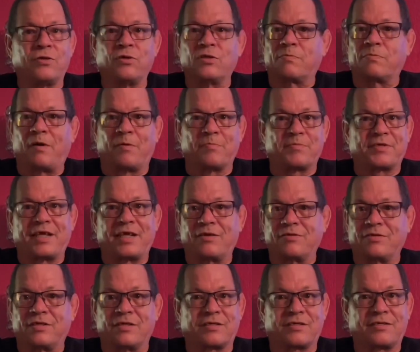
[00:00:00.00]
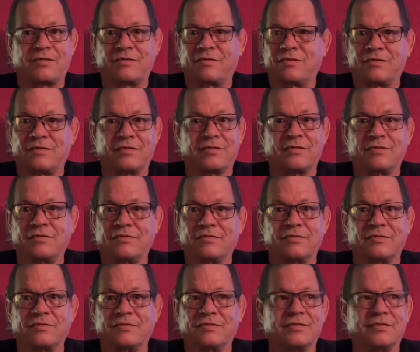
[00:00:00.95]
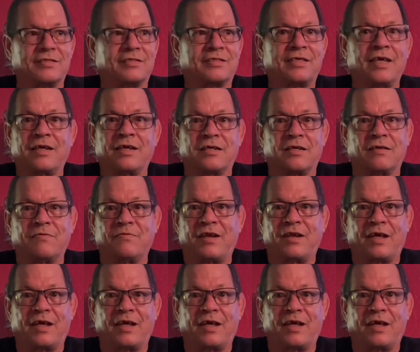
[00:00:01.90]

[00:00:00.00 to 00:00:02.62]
goosebumps now just thinking of it.